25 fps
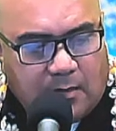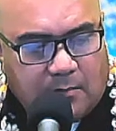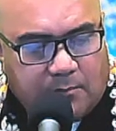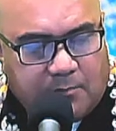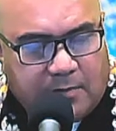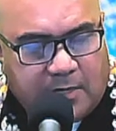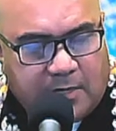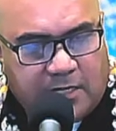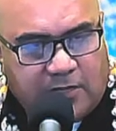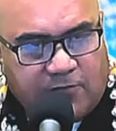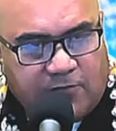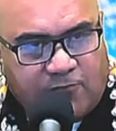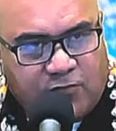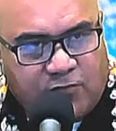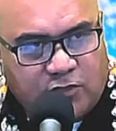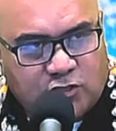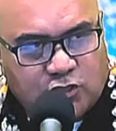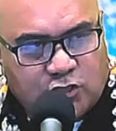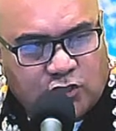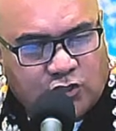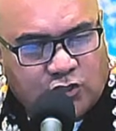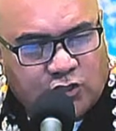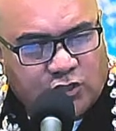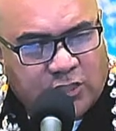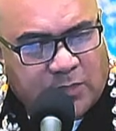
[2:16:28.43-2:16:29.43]
But
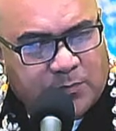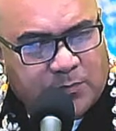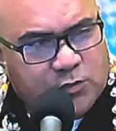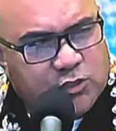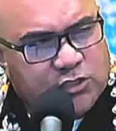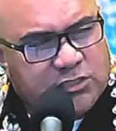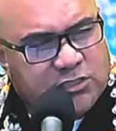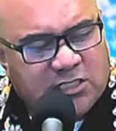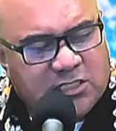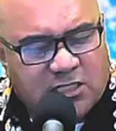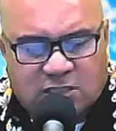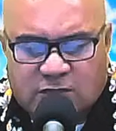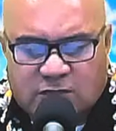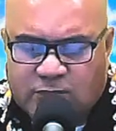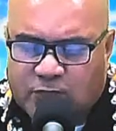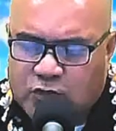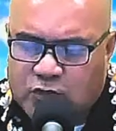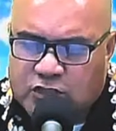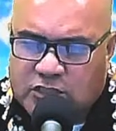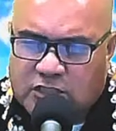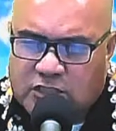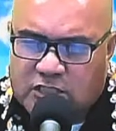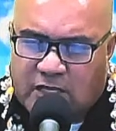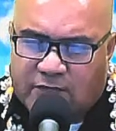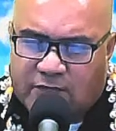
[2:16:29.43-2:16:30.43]
Ephesians chapter 6
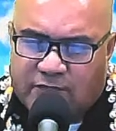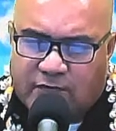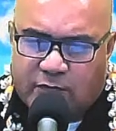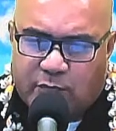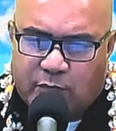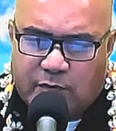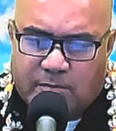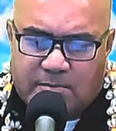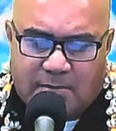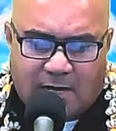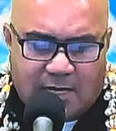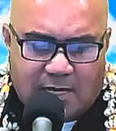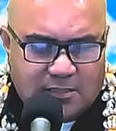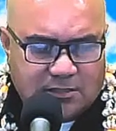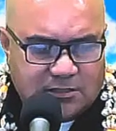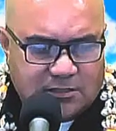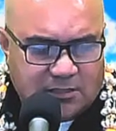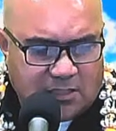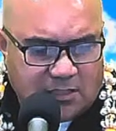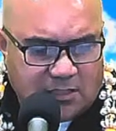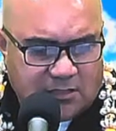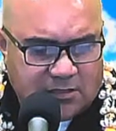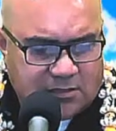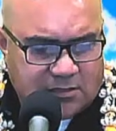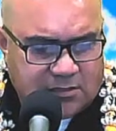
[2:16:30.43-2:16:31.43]
verse 11 reminds
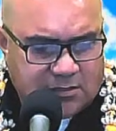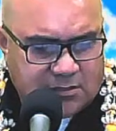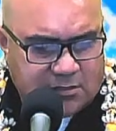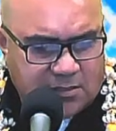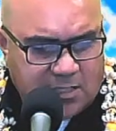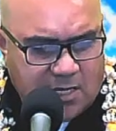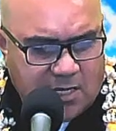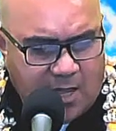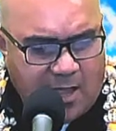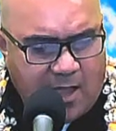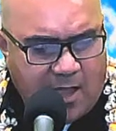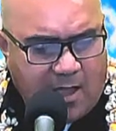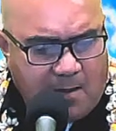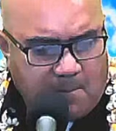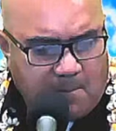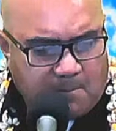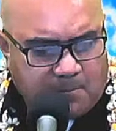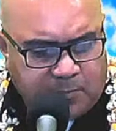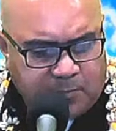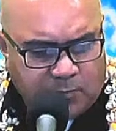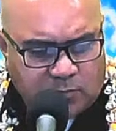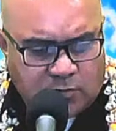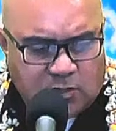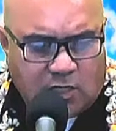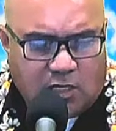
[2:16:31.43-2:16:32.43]
us,
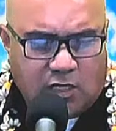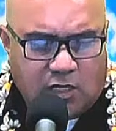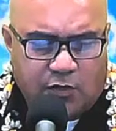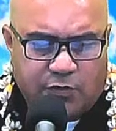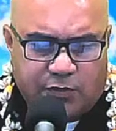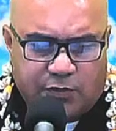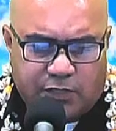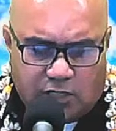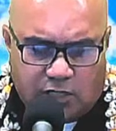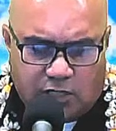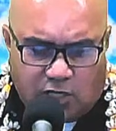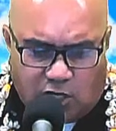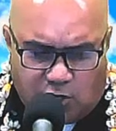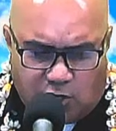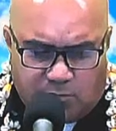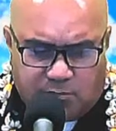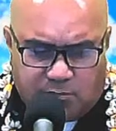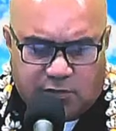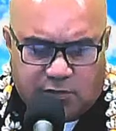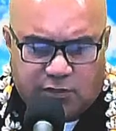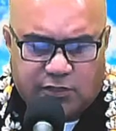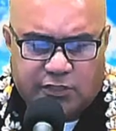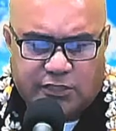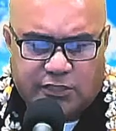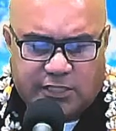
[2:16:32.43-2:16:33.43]
put on the
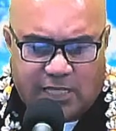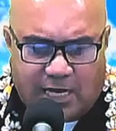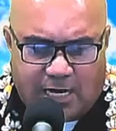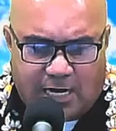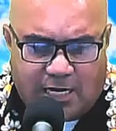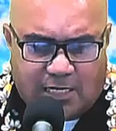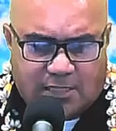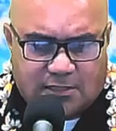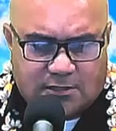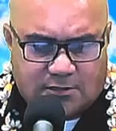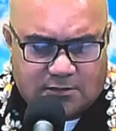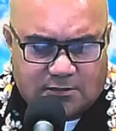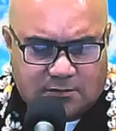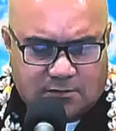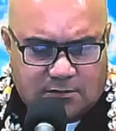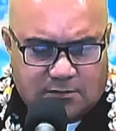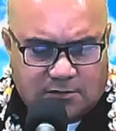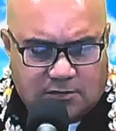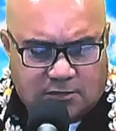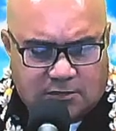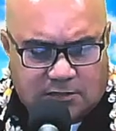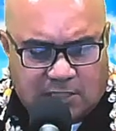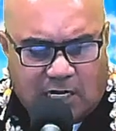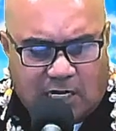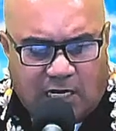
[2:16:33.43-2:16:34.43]
armor that
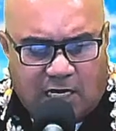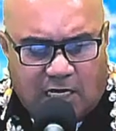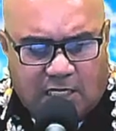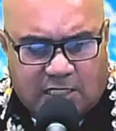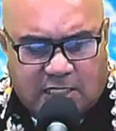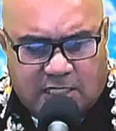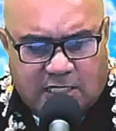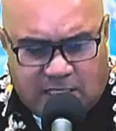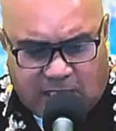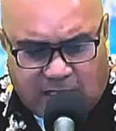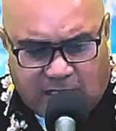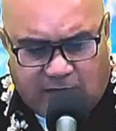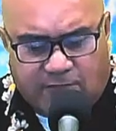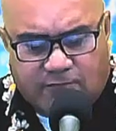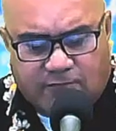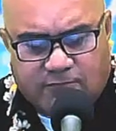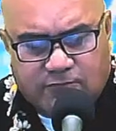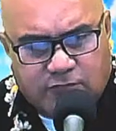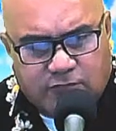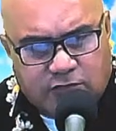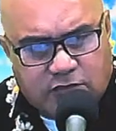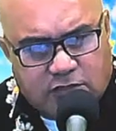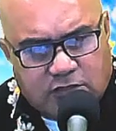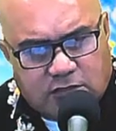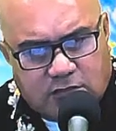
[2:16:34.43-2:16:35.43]
God
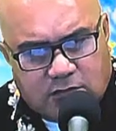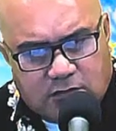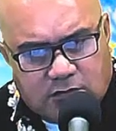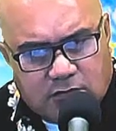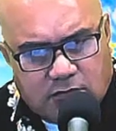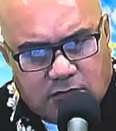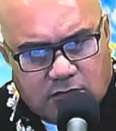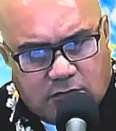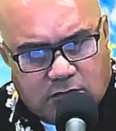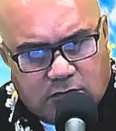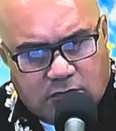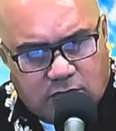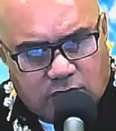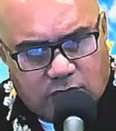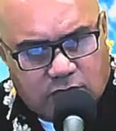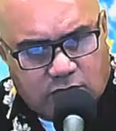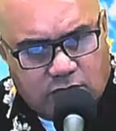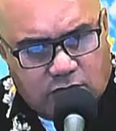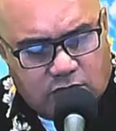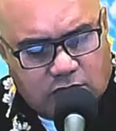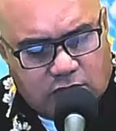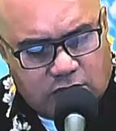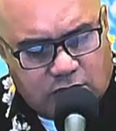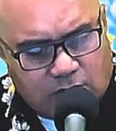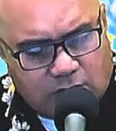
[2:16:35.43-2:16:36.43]
gives
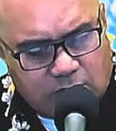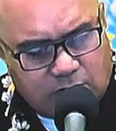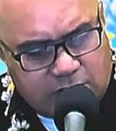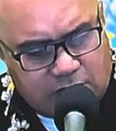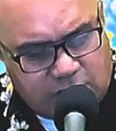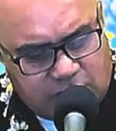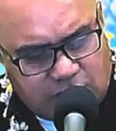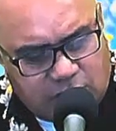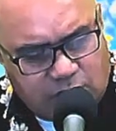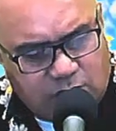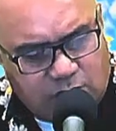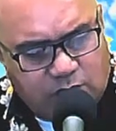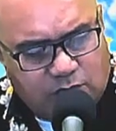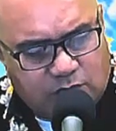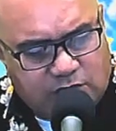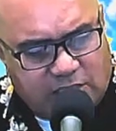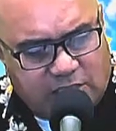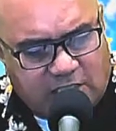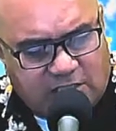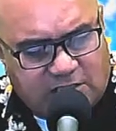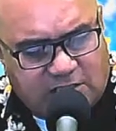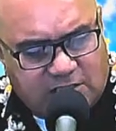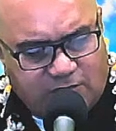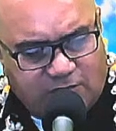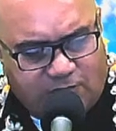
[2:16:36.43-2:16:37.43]
so you
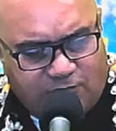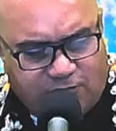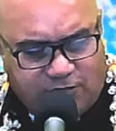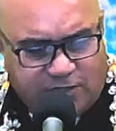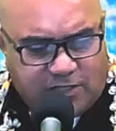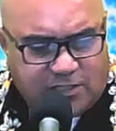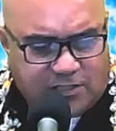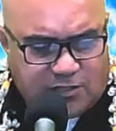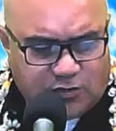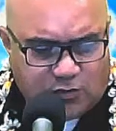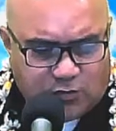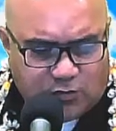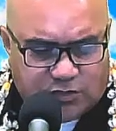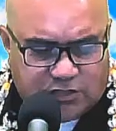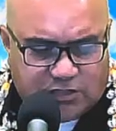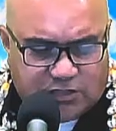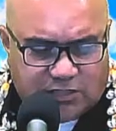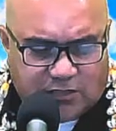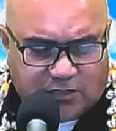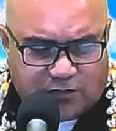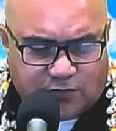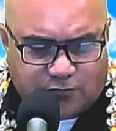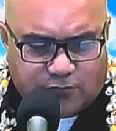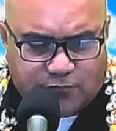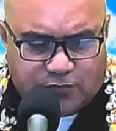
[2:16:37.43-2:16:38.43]
can defend
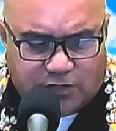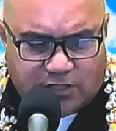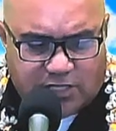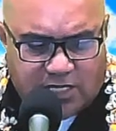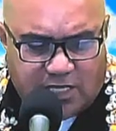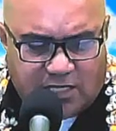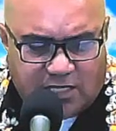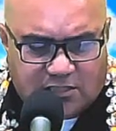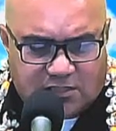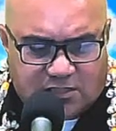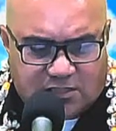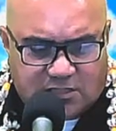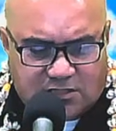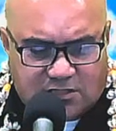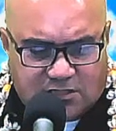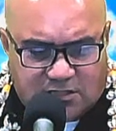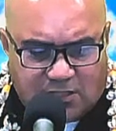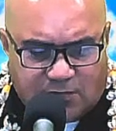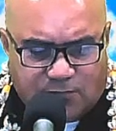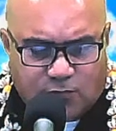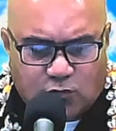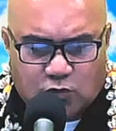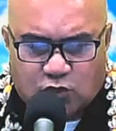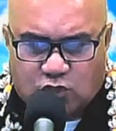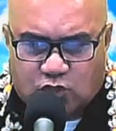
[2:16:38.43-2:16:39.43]
yourself against the
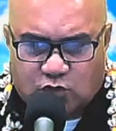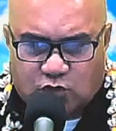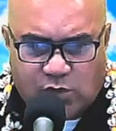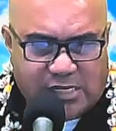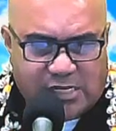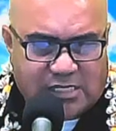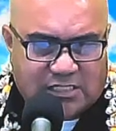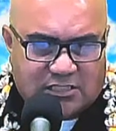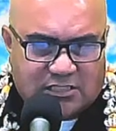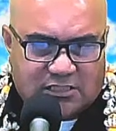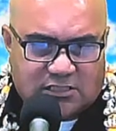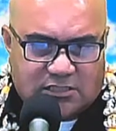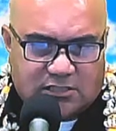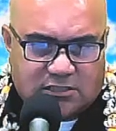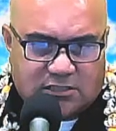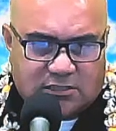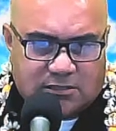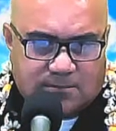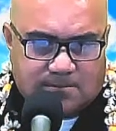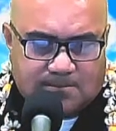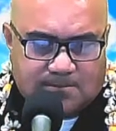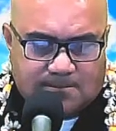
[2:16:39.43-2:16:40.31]
devil's tricks.